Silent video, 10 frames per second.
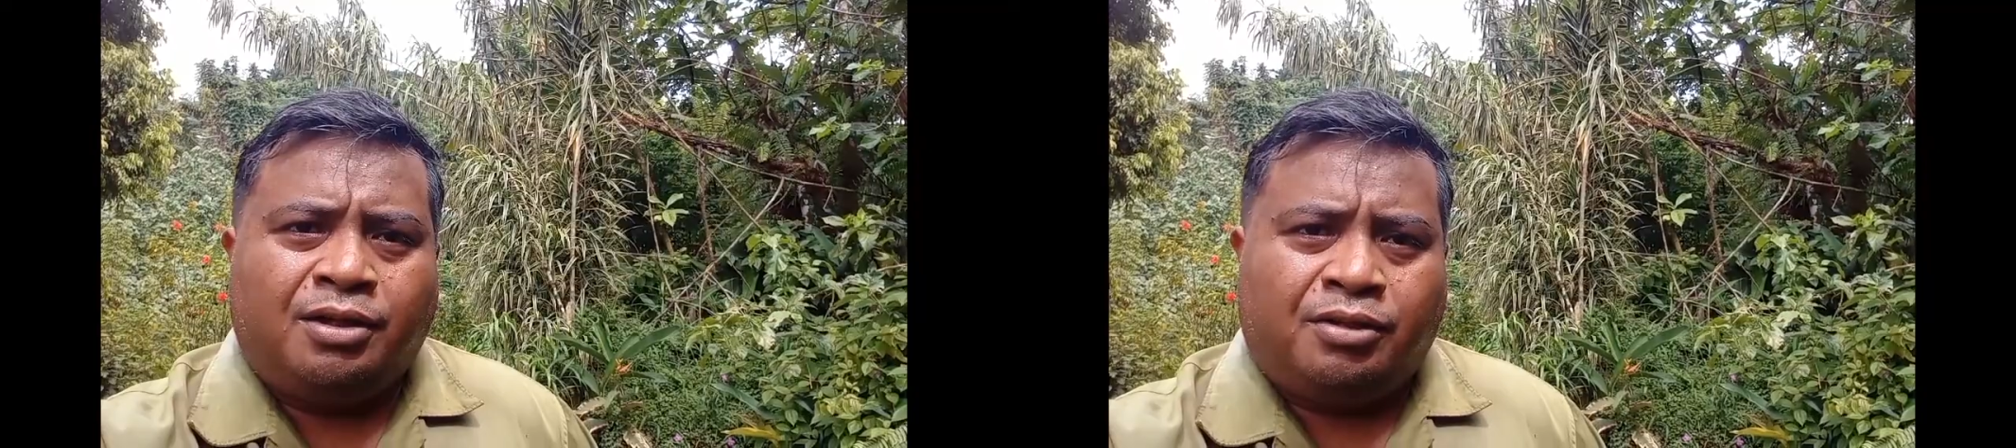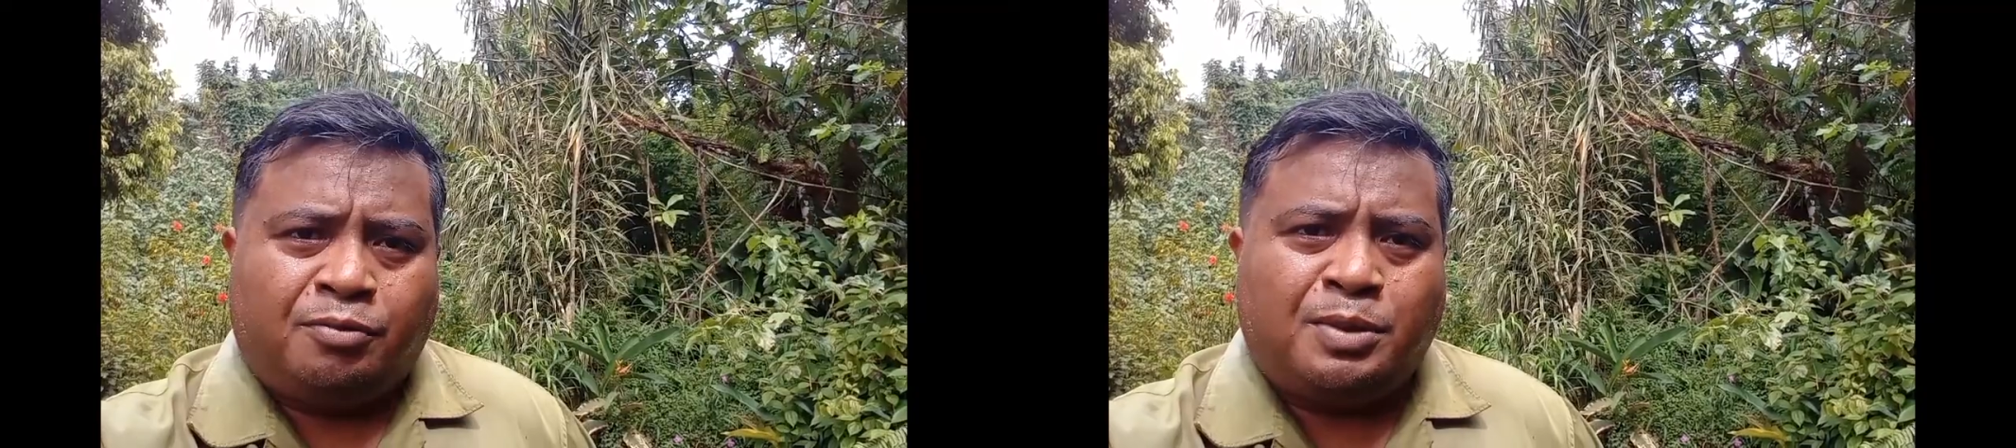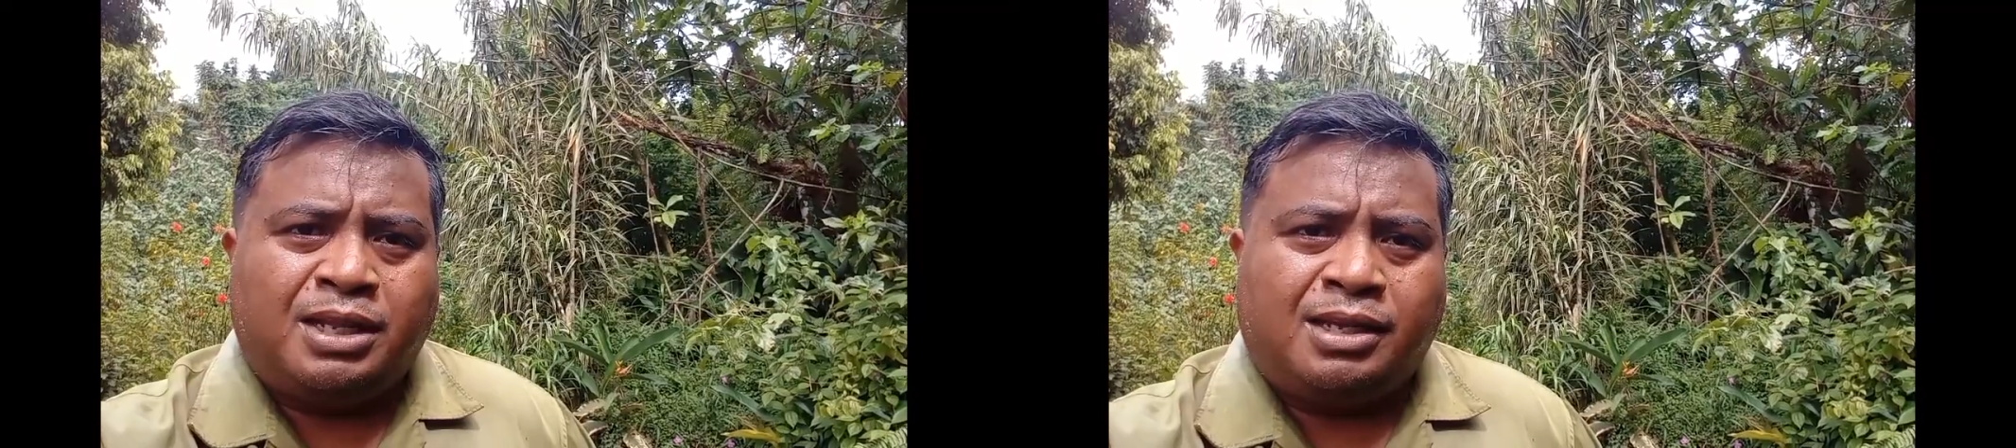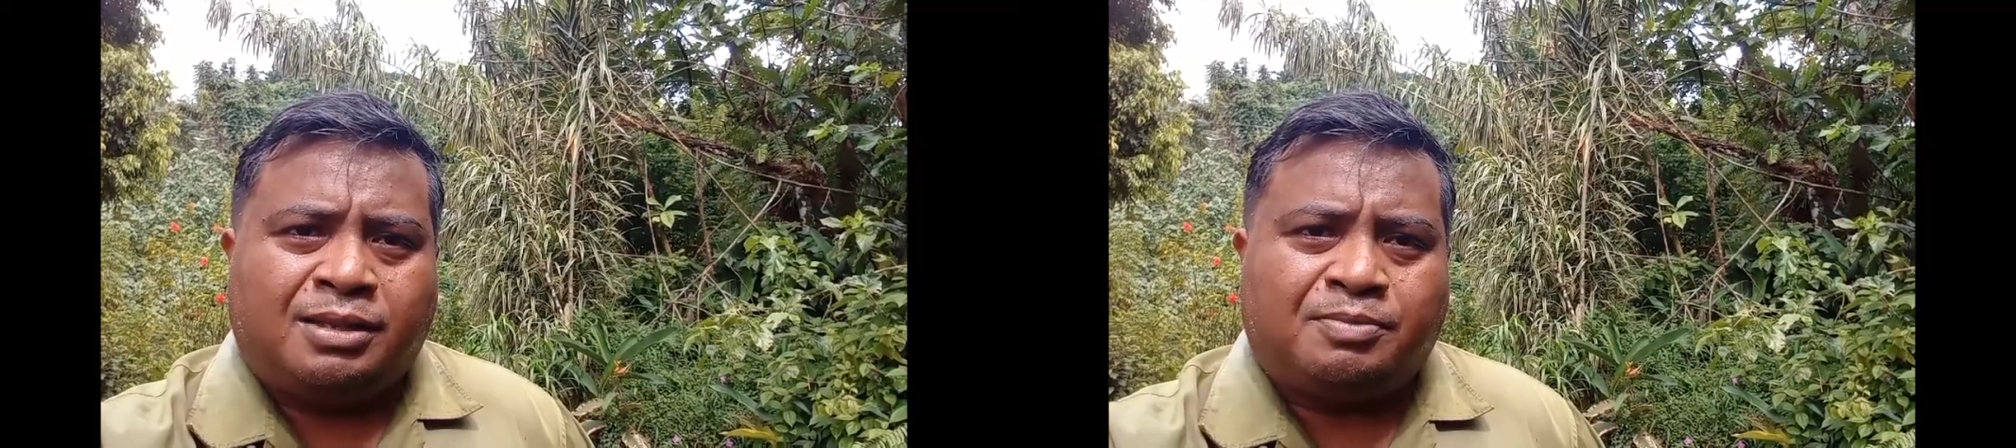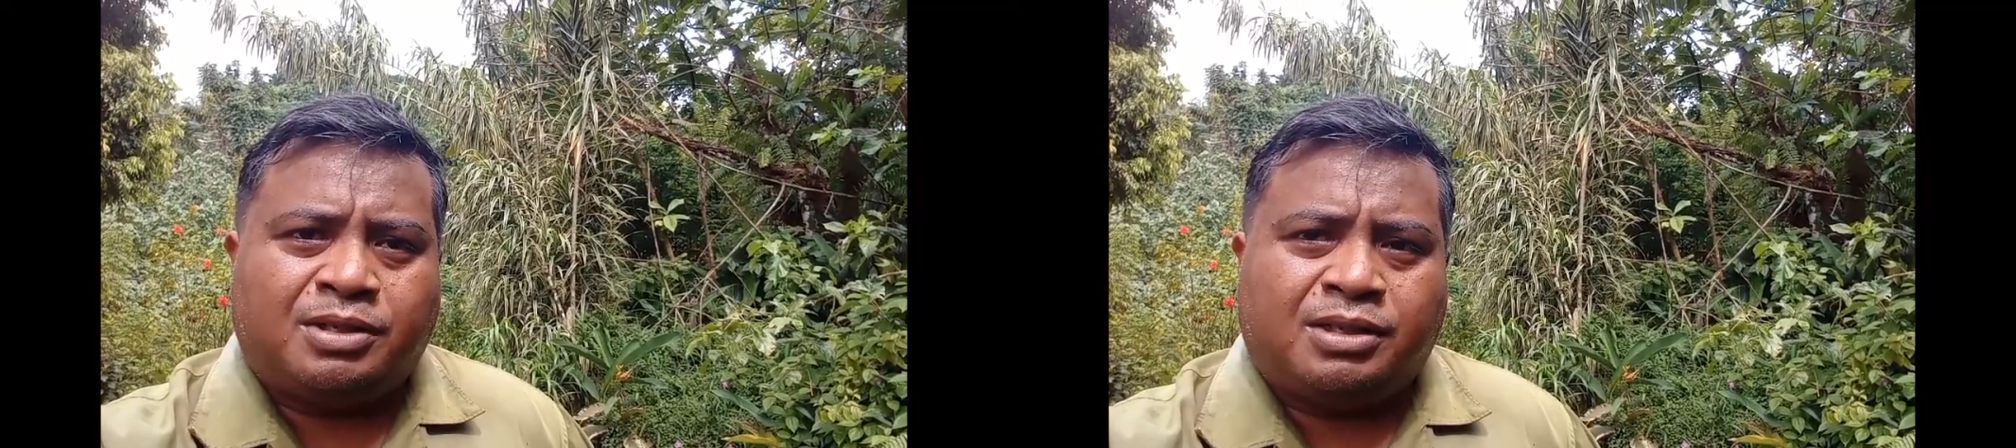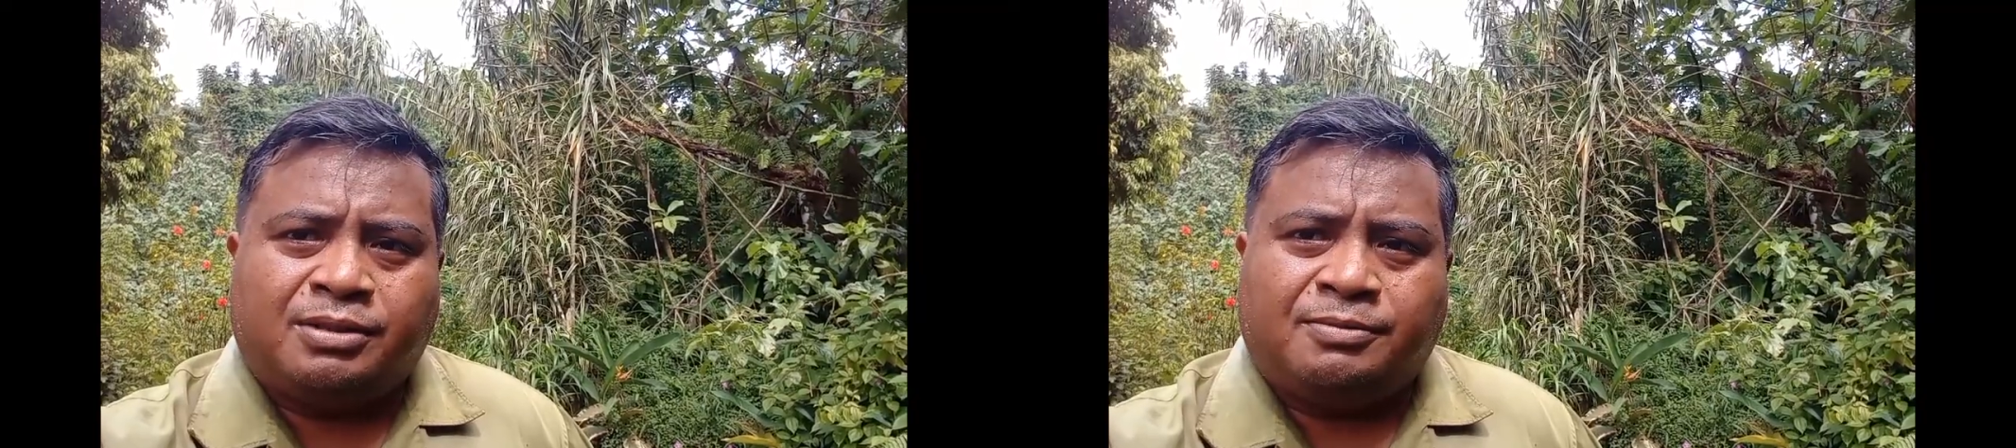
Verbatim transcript: the remaining clips.